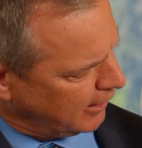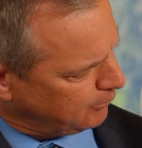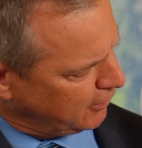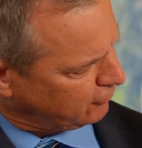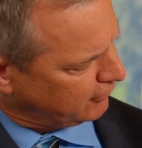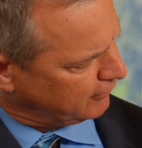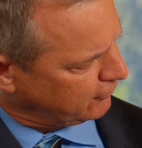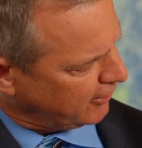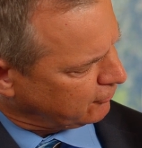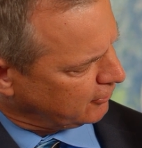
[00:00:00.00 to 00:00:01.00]
that piece of
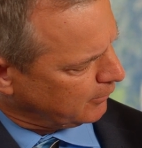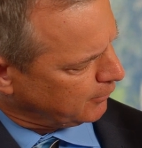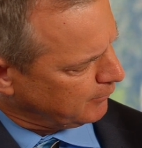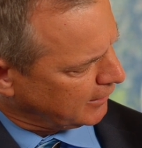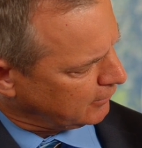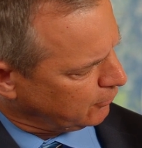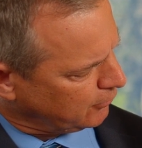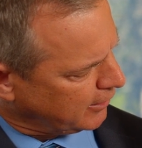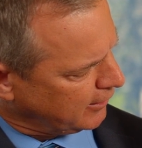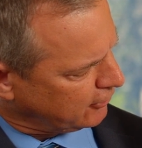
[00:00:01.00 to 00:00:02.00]
intestine up and make a
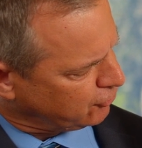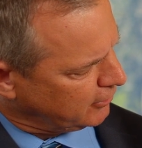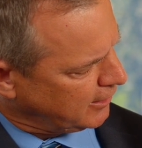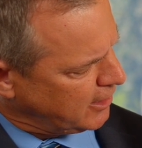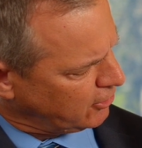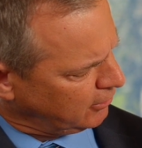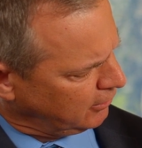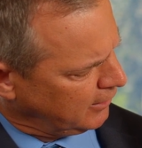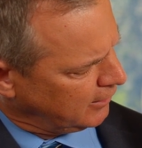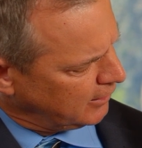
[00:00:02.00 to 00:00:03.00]
little connection here,